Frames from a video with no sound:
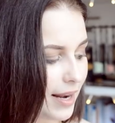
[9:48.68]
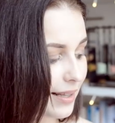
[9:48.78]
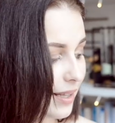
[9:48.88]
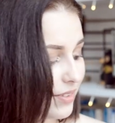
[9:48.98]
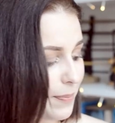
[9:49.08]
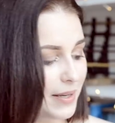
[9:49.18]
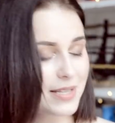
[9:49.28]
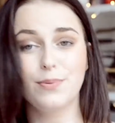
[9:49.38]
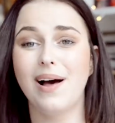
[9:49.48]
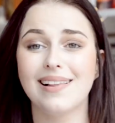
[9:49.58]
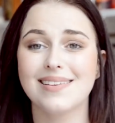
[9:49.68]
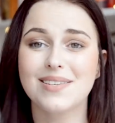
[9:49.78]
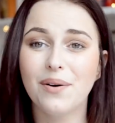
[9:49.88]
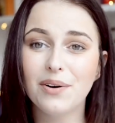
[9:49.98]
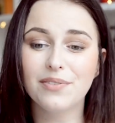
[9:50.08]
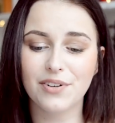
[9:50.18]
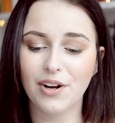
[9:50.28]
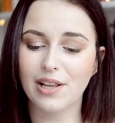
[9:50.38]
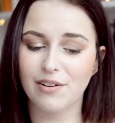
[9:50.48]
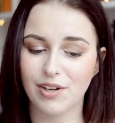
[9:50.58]
And I love the pen as well. So
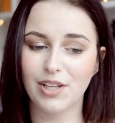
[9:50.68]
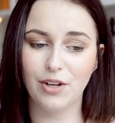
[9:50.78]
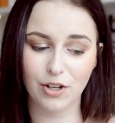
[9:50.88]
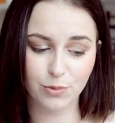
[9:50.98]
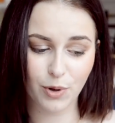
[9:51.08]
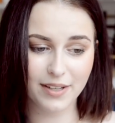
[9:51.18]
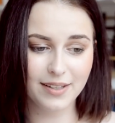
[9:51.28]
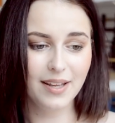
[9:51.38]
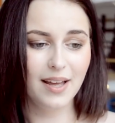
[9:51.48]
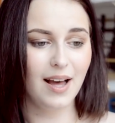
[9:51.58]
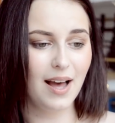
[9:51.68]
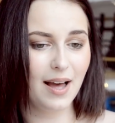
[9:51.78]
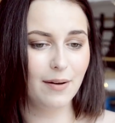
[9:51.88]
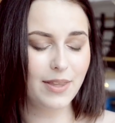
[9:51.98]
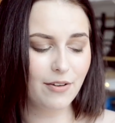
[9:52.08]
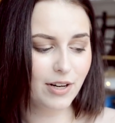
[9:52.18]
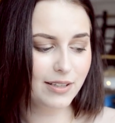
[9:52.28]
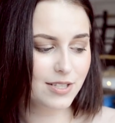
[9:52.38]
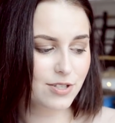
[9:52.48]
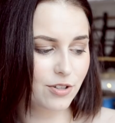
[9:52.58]
overall, a really good one.
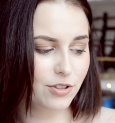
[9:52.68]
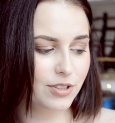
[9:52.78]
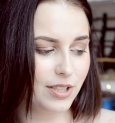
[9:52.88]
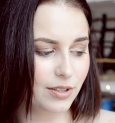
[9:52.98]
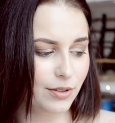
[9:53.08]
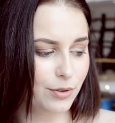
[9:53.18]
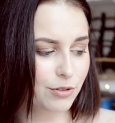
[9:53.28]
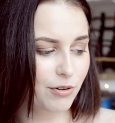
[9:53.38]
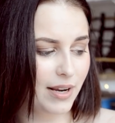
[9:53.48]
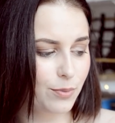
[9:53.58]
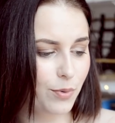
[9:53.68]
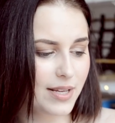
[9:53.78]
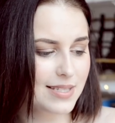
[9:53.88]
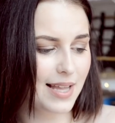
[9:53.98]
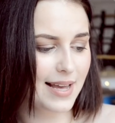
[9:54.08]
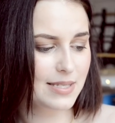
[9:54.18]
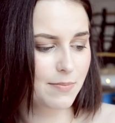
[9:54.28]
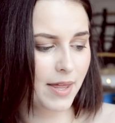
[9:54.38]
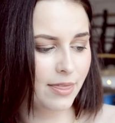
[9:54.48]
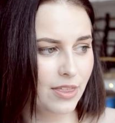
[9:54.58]
Definitely stronger than the Loot Crate was last
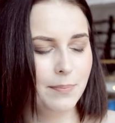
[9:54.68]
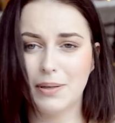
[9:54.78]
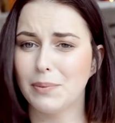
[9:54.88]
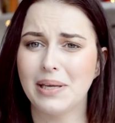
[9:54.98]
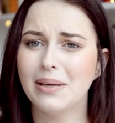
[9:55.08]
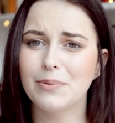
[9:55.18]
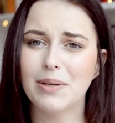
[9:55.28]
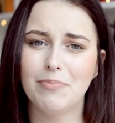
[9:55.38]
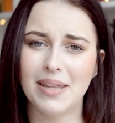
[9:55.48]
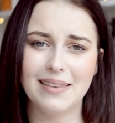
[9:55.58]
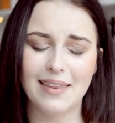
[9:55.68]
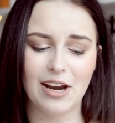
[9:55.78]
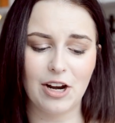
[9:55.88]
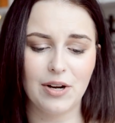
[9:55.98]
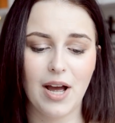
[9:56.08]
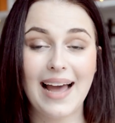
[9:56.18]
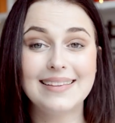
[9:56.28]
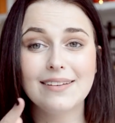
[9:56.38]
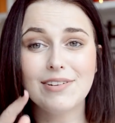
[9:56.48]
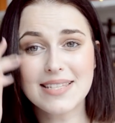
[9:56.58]
month, but we've been there. I
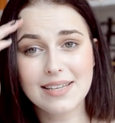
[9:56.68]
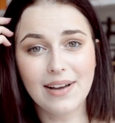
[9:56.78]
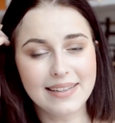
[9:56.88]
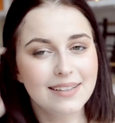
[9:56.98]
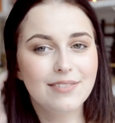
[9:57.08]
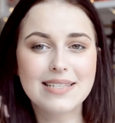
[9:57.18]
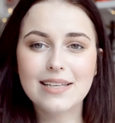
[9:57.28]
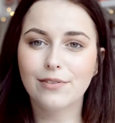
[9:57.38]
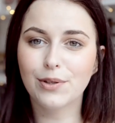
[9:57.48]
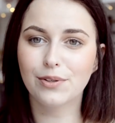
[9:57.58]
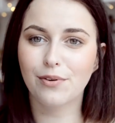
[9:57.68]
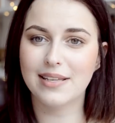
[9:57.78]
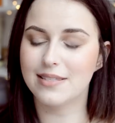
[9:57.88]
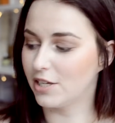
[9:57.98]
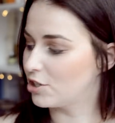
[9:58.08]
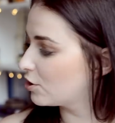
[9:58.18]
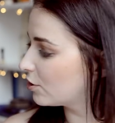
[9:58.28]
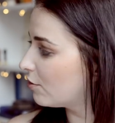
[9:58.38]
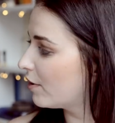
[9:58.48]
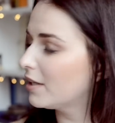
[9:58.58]
did receive Loot Crate's
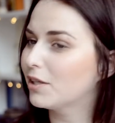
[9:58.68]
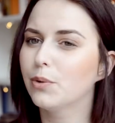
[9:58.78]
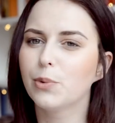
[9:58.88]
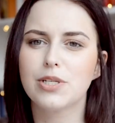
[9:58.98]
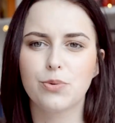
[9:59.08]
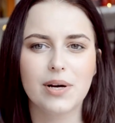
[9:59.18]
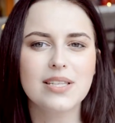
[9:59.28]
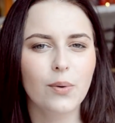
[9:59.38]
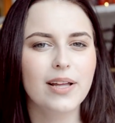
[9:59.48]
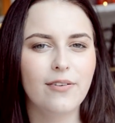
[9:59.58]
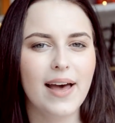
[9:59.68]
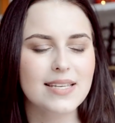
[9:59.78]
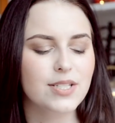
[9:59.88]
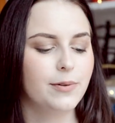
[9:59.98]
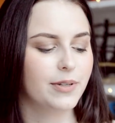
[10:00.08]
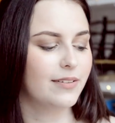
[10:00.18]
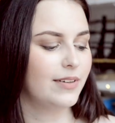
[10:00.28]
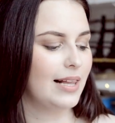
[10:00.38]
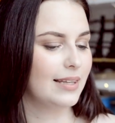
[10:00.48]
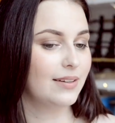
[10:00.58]
t-shirt already though, which was quite fast, so
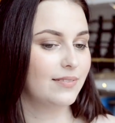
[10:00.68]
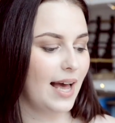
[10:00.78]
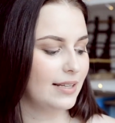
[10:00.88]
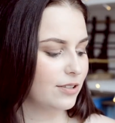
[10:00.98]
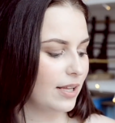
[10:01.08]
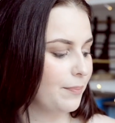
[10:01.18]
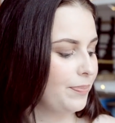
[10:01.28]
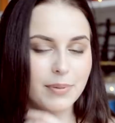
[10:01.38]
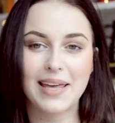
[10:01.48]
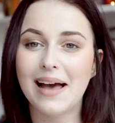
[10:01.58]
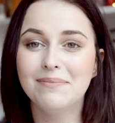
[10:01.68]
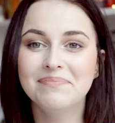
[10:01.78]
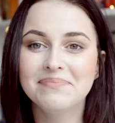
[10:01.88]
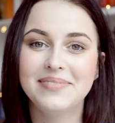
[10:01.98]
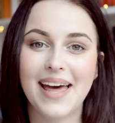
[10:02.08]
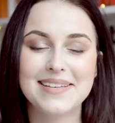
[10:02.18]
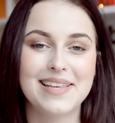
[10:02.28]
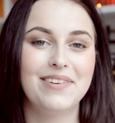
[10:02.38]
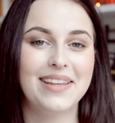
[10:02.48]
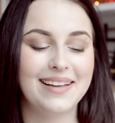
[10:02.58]
I'll give that to them. But yeah, that is
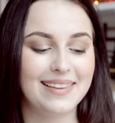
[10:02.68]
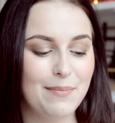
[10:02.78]
everything.